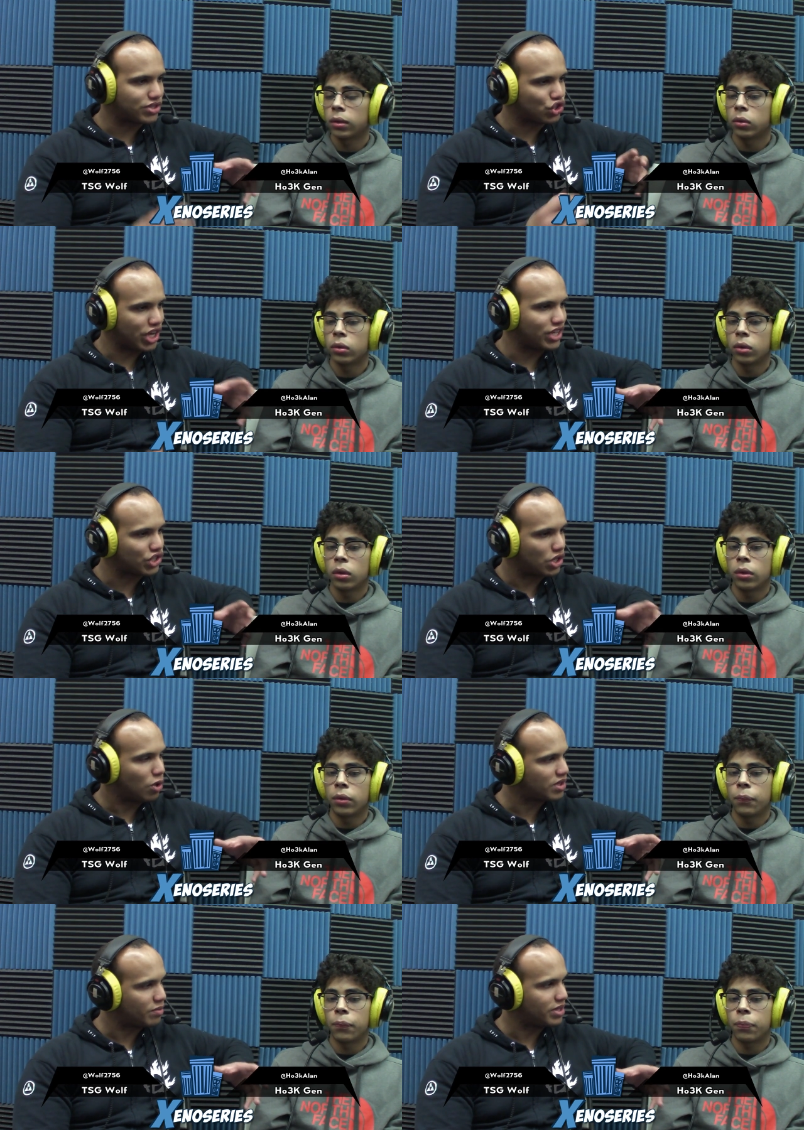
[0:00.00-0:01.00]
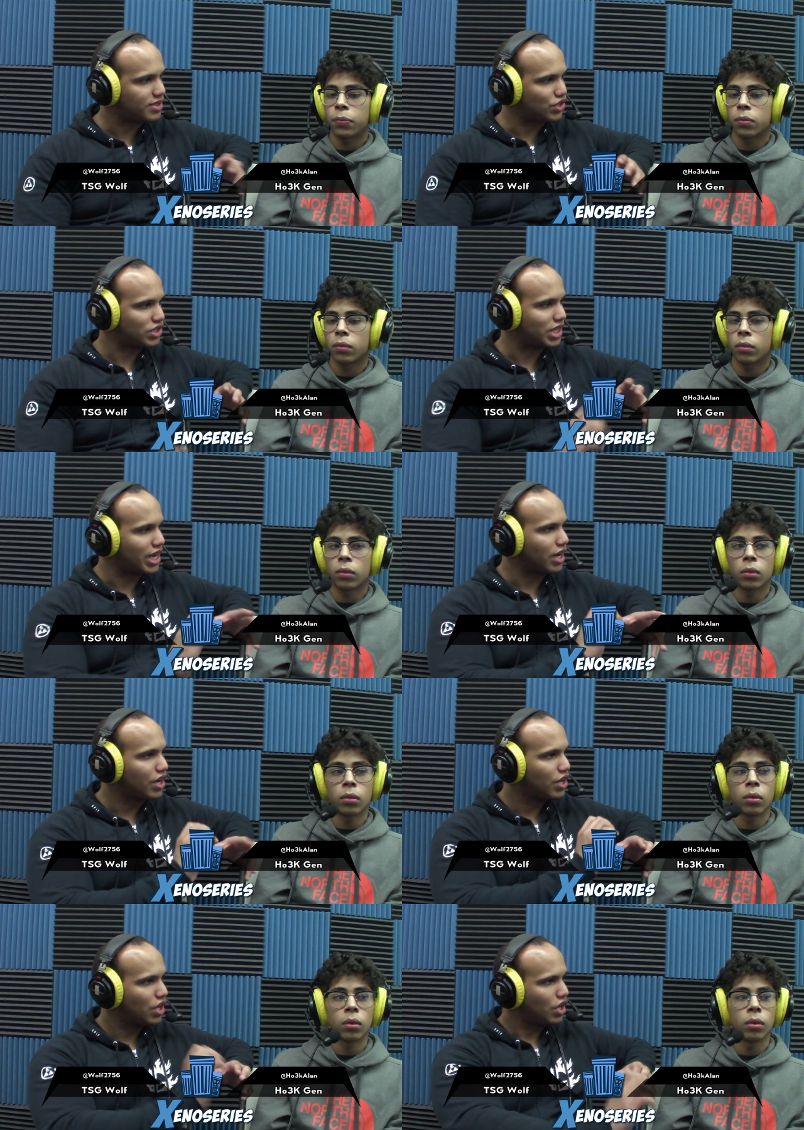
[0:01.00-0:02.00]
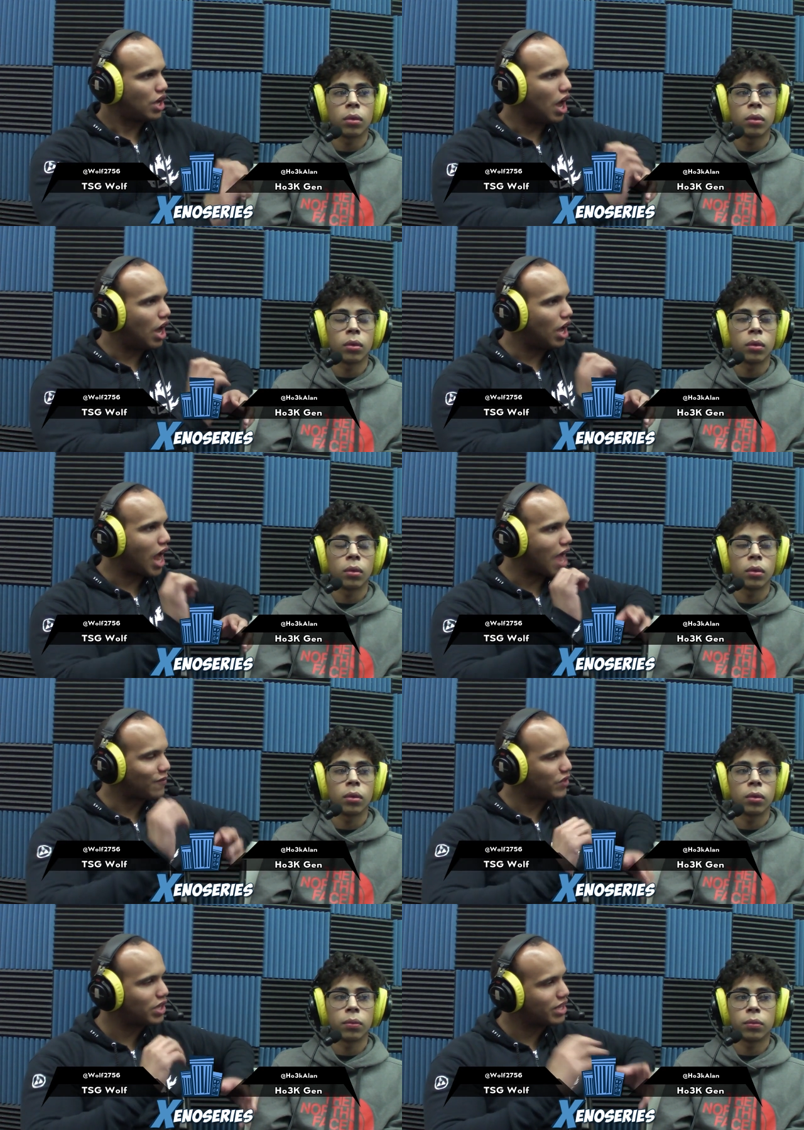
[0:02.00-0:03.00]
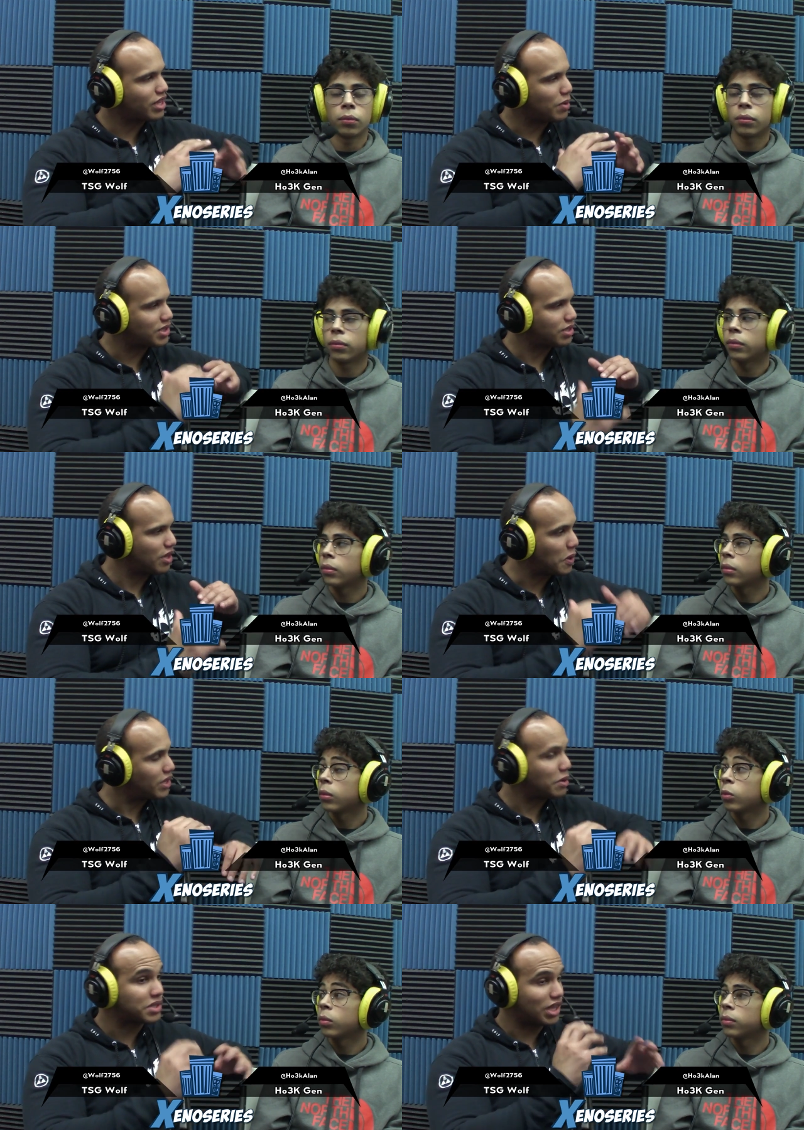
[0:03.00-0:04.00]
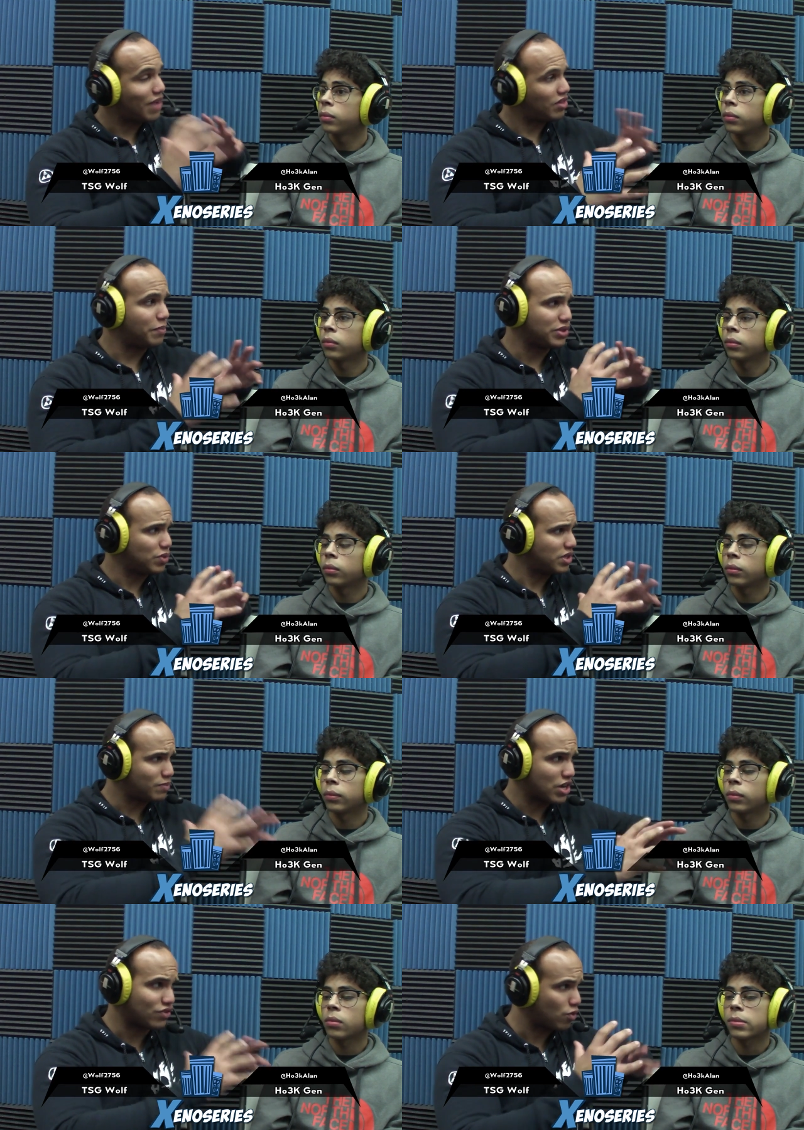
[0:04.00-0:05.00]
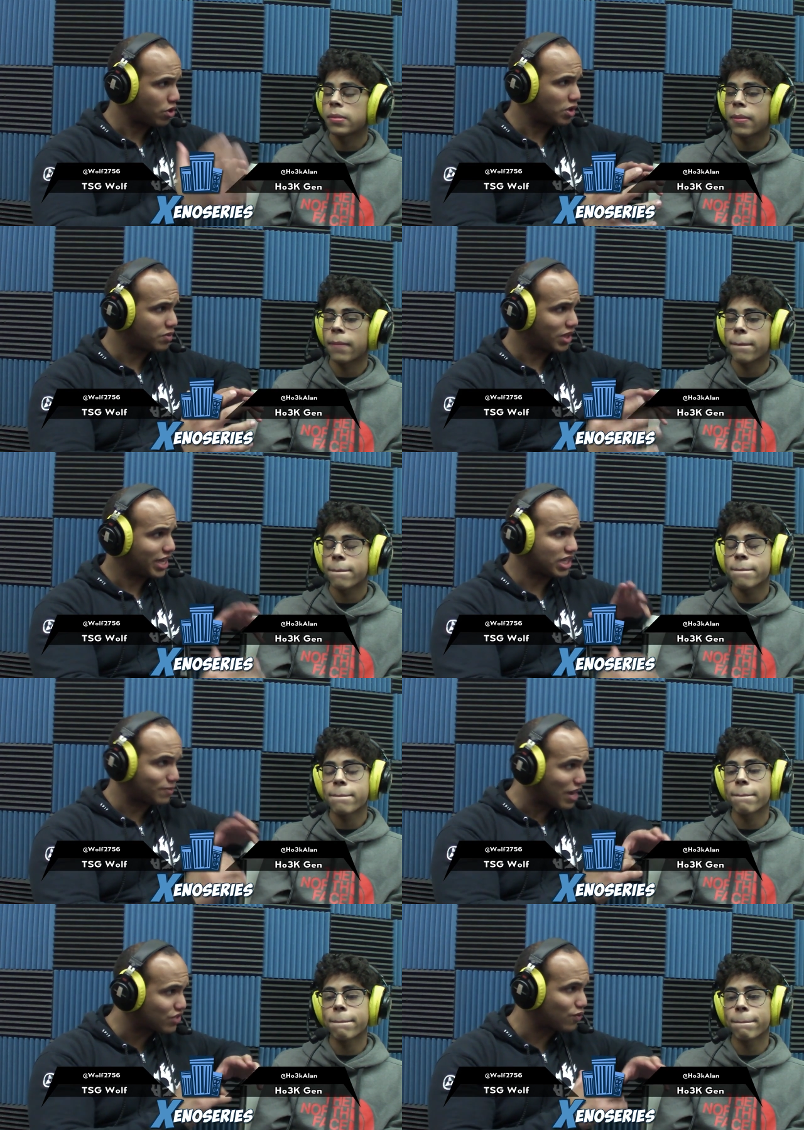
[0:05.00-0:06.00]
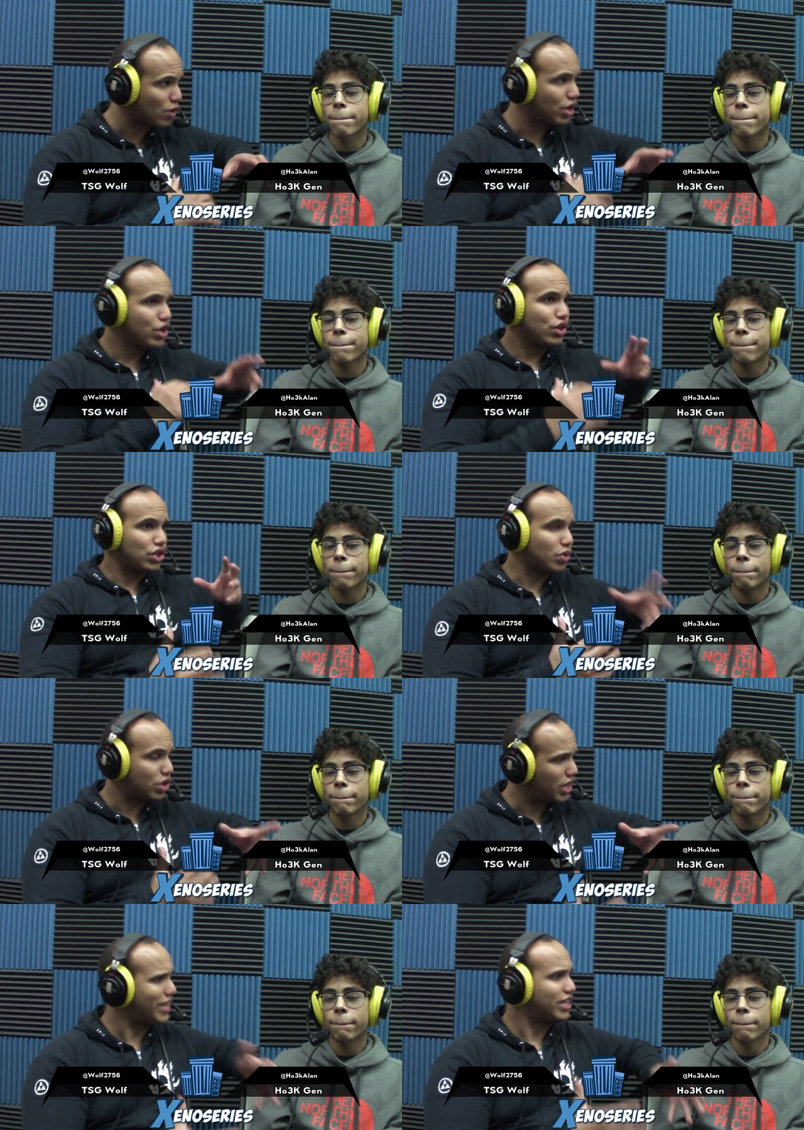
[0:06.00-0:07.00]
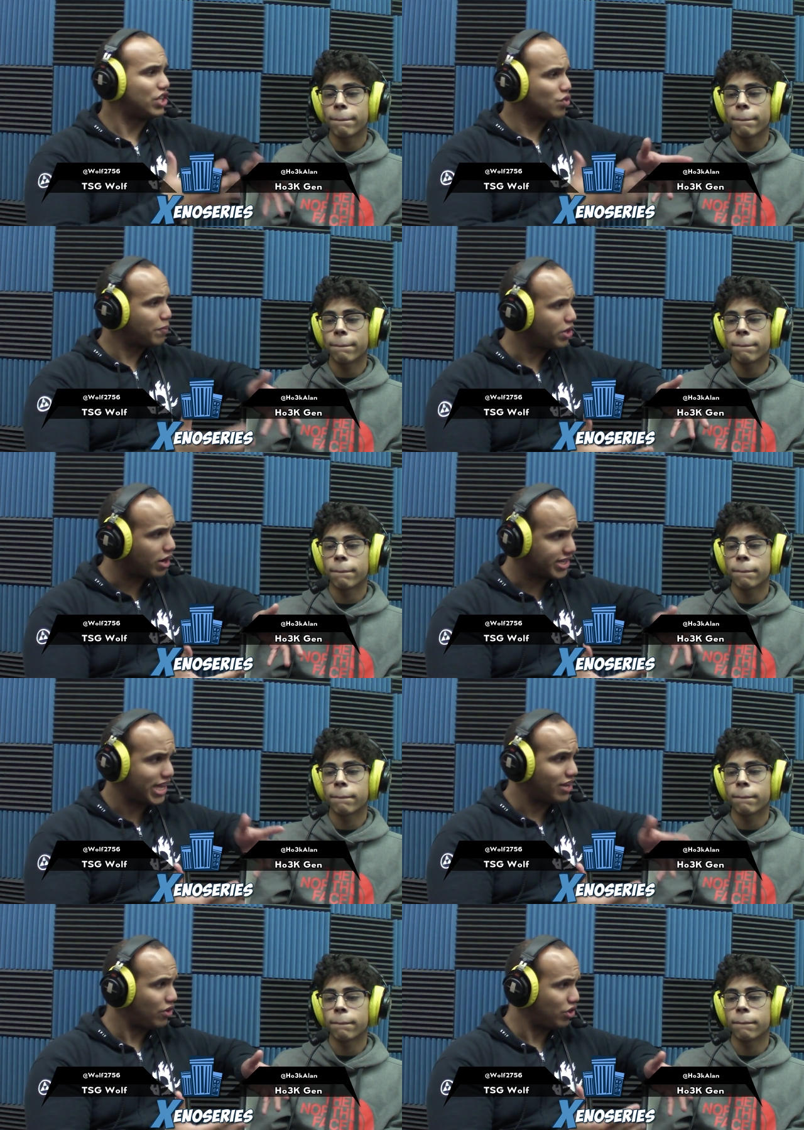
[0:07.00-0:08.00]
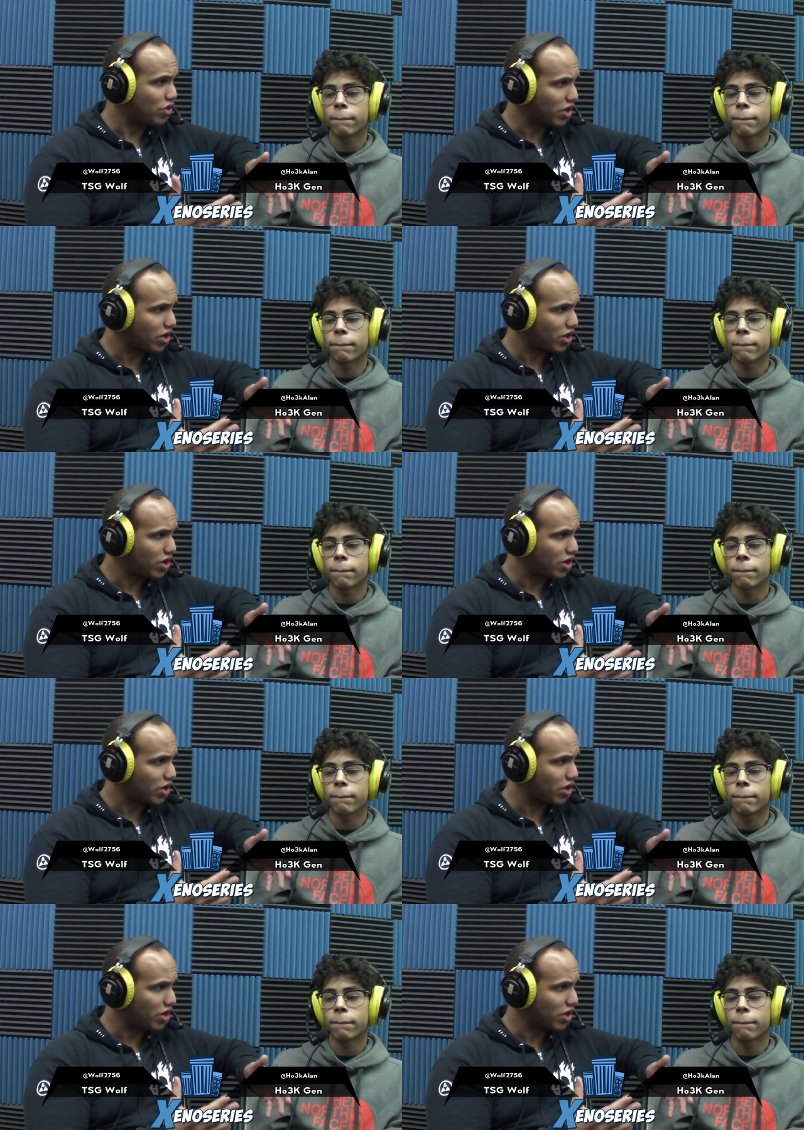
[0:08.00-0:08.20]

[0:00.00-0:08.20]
Speaker 1: change in Ultimate to just like uh, I feel like there was there, there was a level up between Smash Four and Ultimate. Like in Smash Four, you were good. I think you were PR ten in New York,